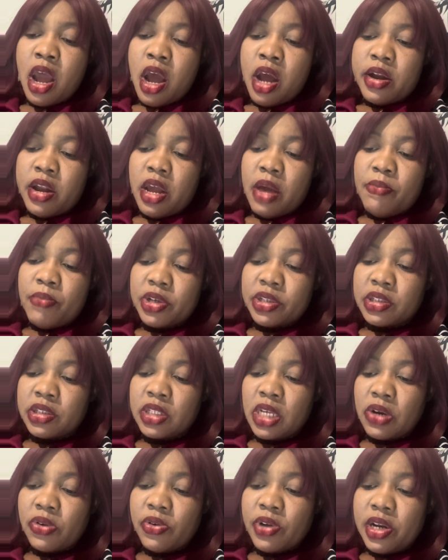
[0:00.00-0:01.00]
They must
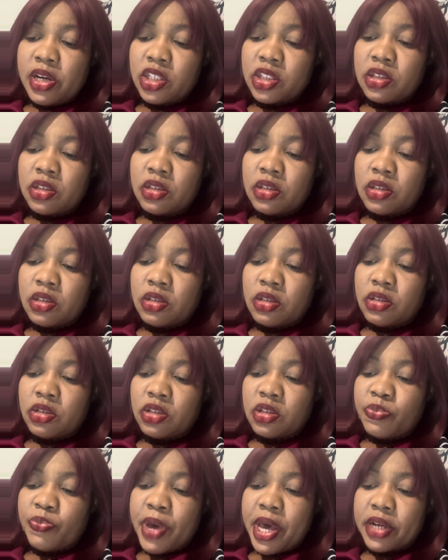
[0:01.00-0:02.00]
secretly
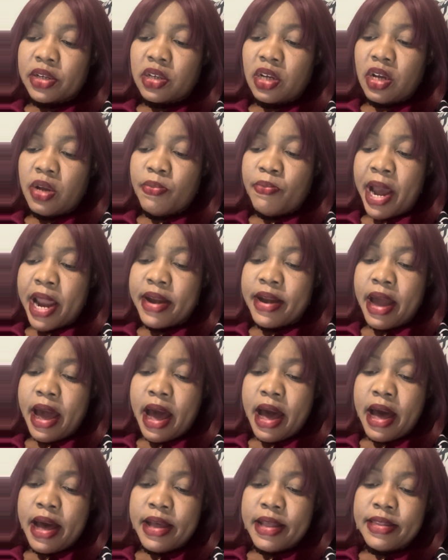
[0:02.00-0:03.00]
suspect by
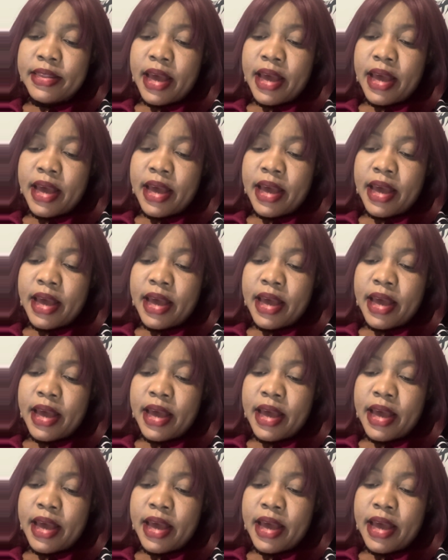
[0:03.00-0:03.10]
now